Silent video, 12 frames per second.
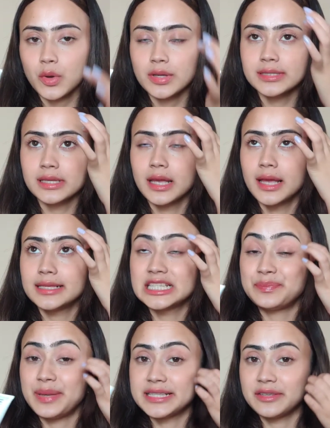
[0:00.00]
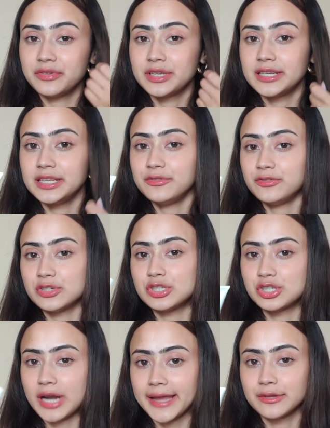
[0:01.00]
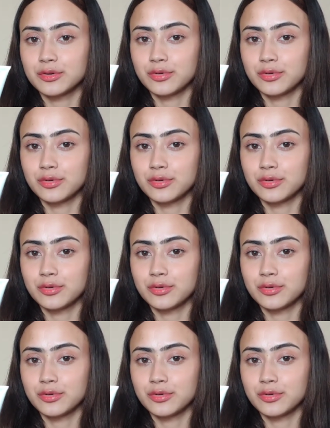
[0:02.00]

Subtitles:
was specifically for dry to